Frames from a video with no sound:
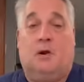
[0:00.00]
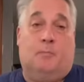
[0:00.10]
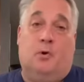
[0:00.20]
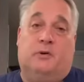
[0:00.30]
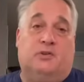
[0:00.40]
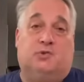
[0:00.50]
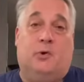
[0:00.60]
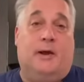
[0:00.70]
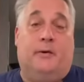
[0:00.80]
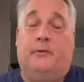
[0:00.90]
gonna put in the
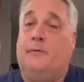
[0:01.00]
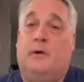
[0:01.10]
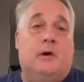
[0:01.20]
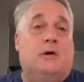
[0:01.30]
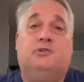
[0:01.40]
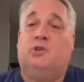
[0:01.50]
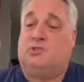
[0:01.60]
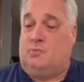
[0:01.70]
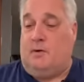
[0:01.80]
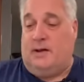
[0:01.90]
strainer
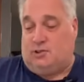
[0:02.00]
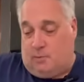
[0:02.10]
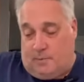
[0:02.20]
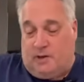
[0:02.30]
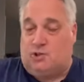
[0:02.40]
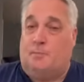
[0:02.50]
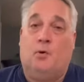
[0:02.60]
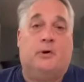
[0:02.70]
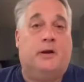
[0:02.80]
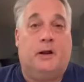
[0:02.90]
just as you're
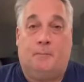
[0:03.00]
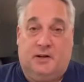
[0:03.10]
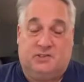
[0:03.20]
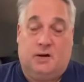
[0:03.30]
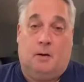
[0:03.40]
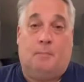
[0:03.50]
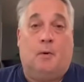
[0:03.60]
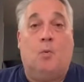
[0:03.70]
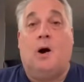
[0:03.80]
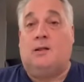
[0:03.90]
putting it in, mix it up.
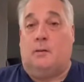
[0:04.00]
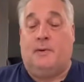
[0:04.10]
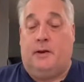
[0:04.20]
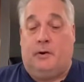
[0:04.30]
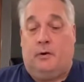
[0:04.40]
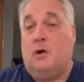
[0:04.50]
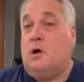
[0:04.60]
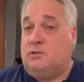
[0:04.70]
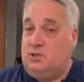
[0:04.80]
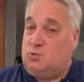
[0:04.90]
But while I'm here,
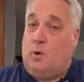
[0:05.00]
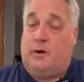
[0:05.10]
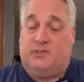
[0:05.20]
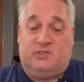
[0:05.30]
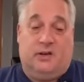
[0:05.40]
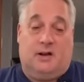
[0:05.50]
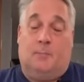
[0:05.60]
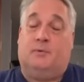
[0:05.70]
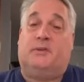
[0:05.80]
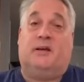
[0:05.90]
just wanted to say a
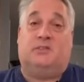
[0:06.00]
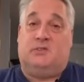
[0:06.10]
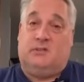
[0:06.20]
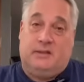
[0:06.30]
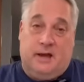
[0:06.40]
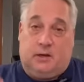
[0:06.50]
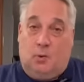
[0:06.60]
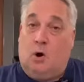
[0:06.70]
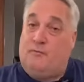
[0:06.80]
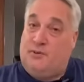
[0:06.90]
couple things. Thank you
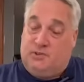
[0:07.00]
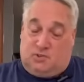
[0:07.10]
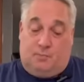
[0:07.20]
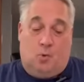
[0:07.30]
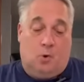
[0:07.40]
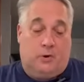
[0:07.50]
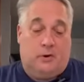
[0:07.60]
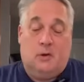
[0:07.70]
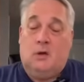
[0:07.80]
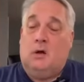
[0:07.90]
all for your support.
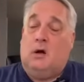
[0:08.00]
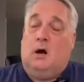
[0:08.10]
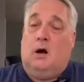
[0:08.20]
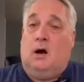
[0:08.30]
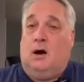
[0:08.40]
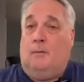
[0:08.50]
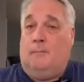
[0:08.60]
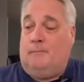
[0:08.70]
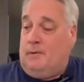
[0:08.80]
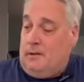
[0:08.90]
Um,